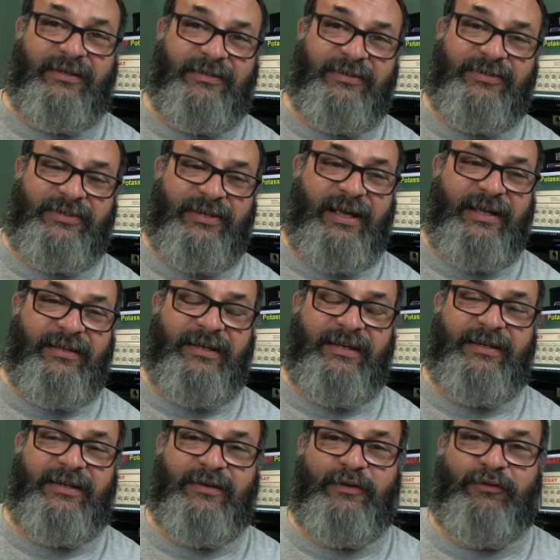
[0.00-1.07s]
just lately
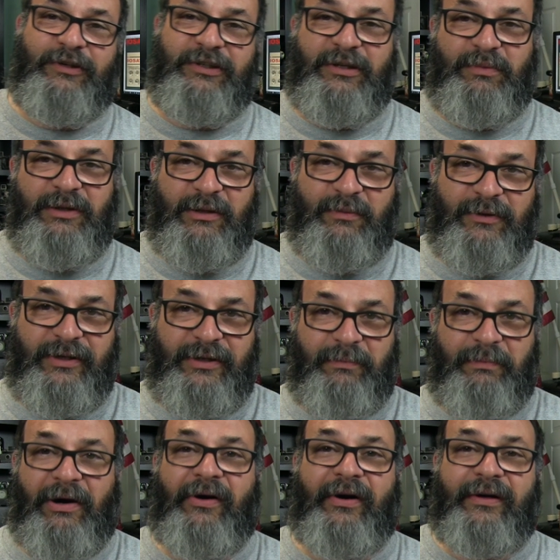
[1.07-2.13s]
kill 50 people in a
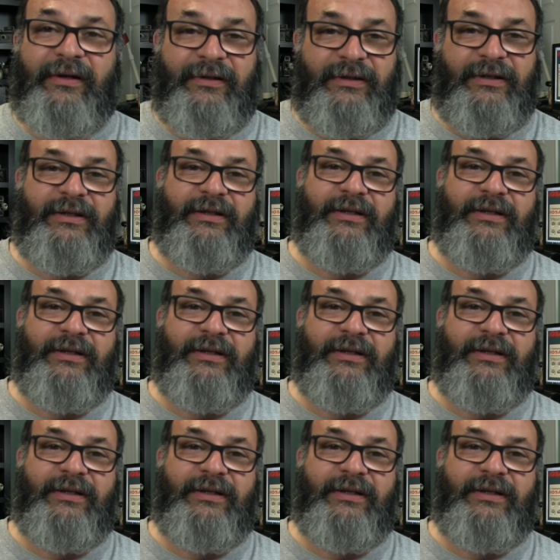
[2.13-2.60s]
bar.